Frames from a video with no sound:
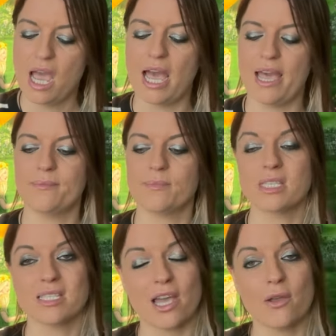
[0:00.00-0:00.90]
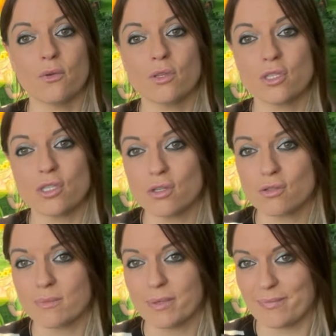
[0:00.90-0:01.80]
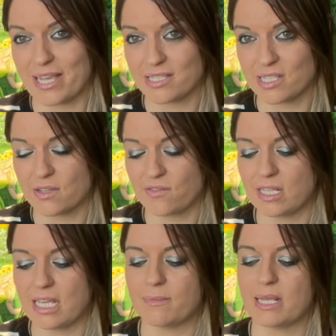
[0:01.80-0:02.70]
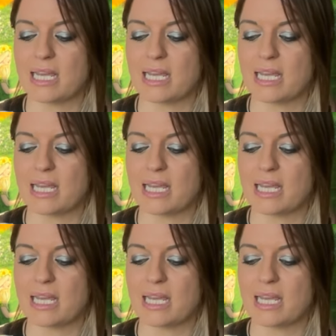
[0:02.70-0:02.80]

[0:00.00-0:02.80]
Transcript: Um, so do drop me a message if you need me.